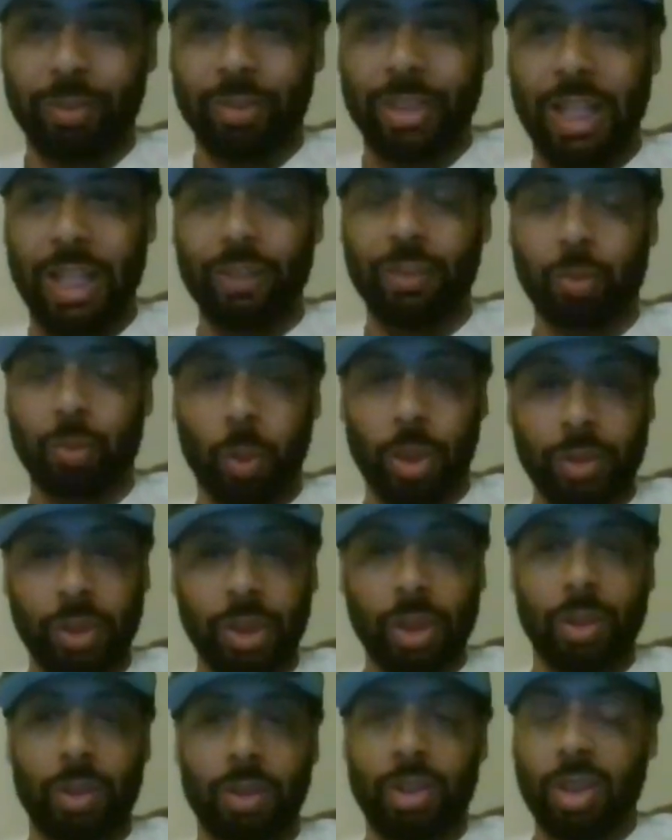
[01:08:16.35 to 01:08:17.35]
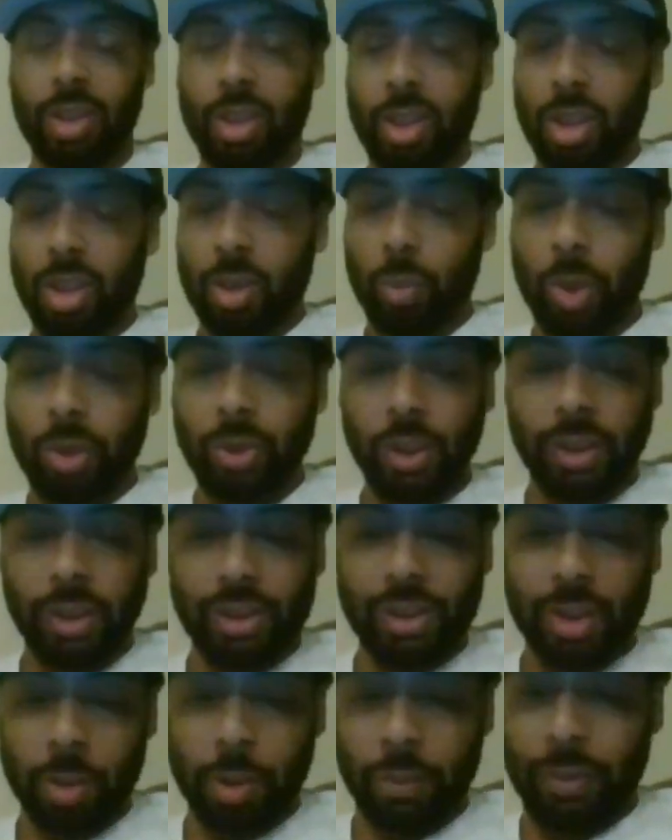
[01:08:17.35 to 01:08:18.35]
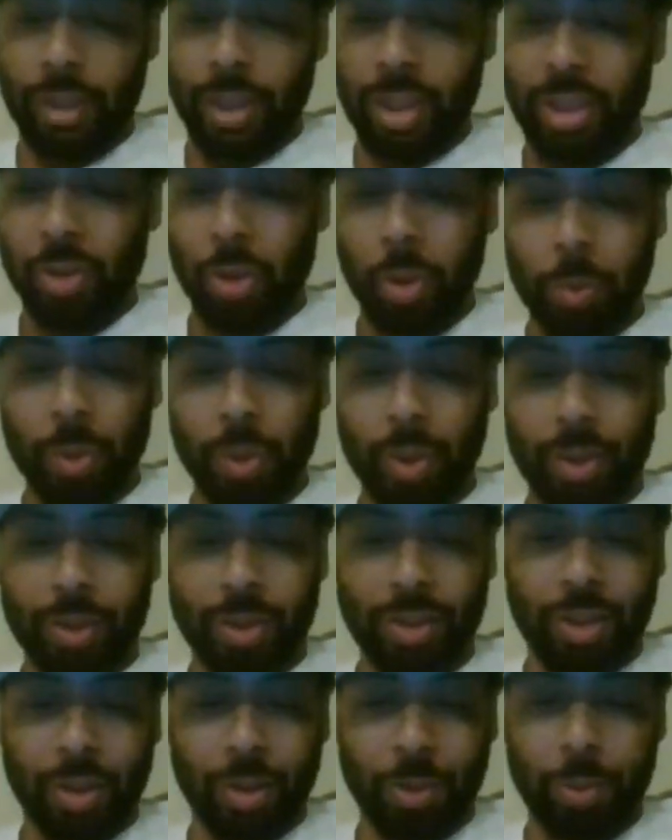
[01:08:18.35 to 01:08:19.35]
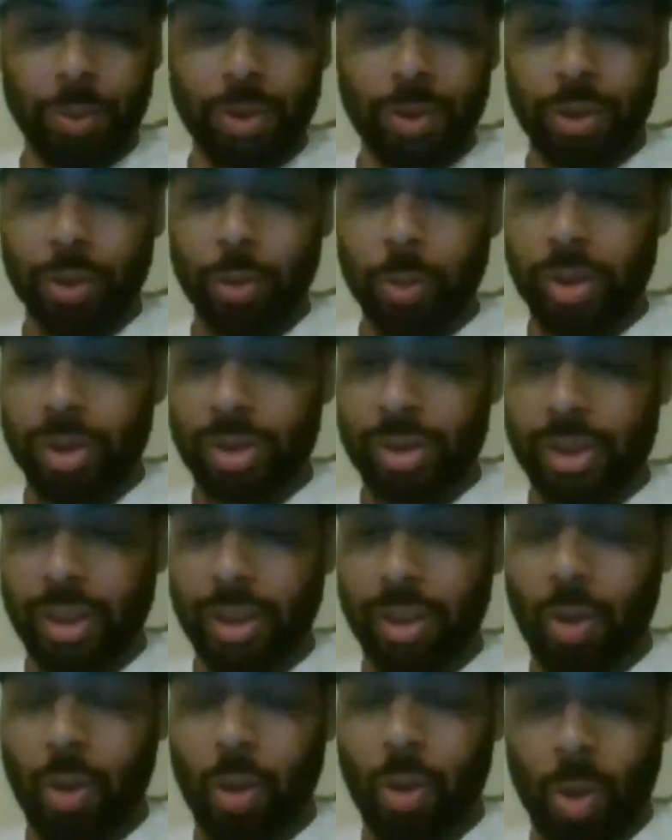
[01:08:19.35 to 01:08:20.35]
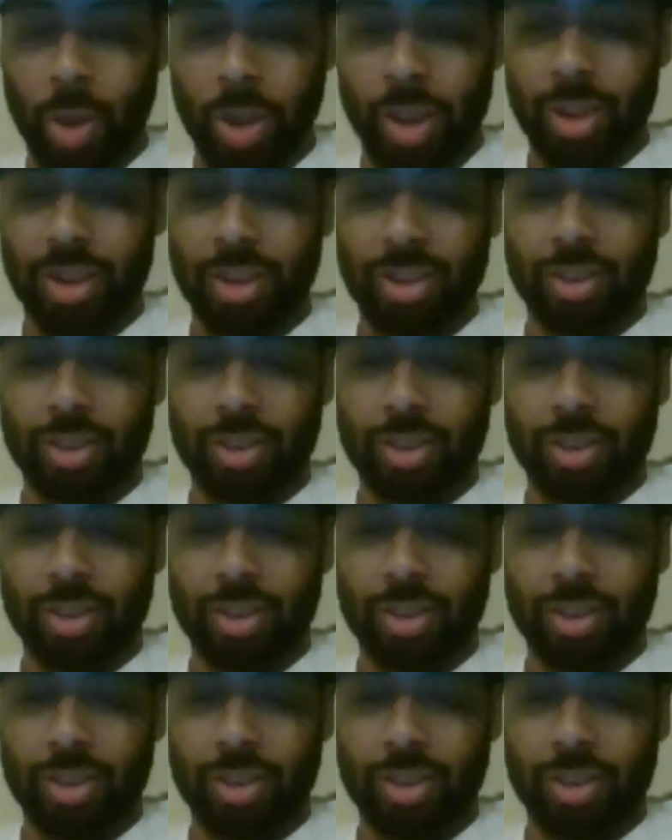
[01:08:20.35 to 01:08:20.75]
not is one thing to steal the van. You're gonna put the Union sticker on it.